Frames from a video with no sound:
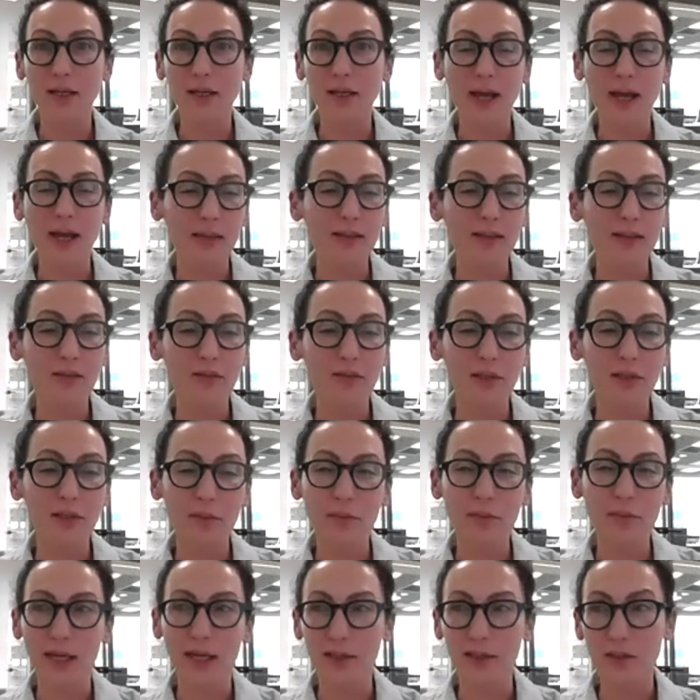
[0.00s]
actively
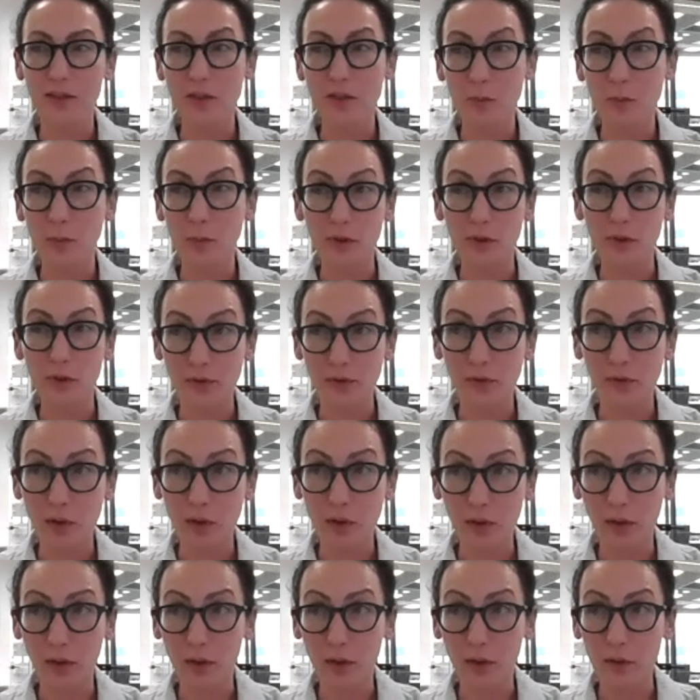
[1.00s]
managed
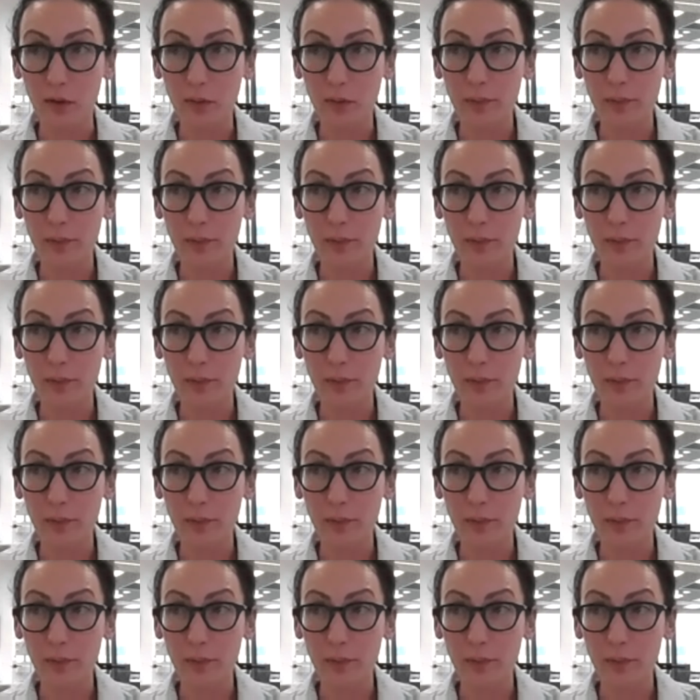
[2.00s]
portfolio.